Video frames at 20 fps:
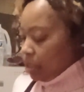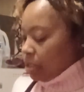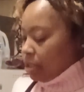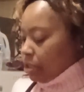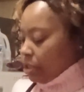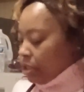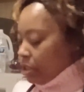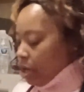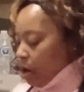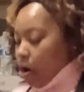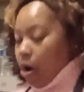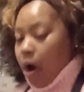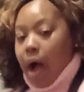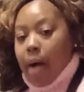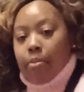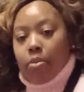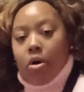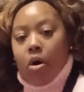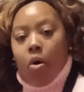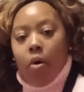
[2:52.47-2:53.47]
So
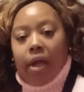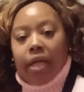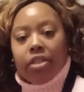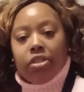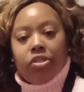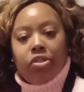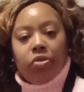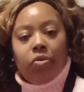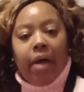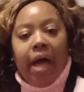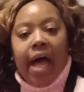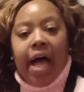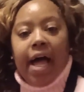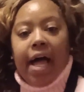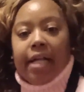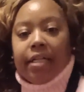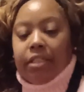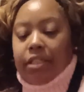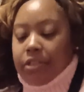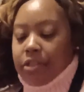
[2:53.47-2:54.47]
I'm going to
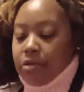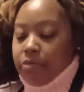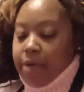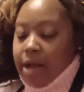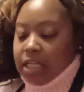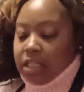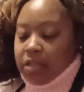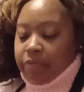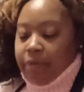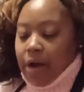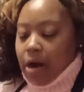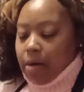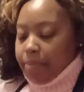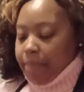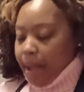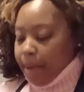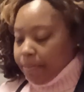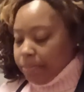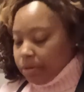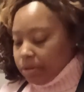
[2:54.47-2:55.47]
add the rest of our
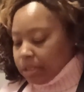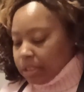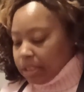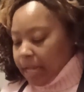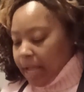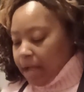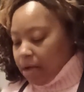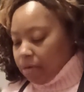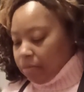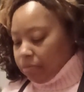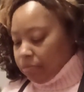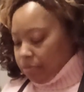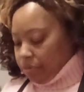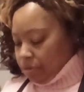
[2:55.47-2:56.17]
peppers now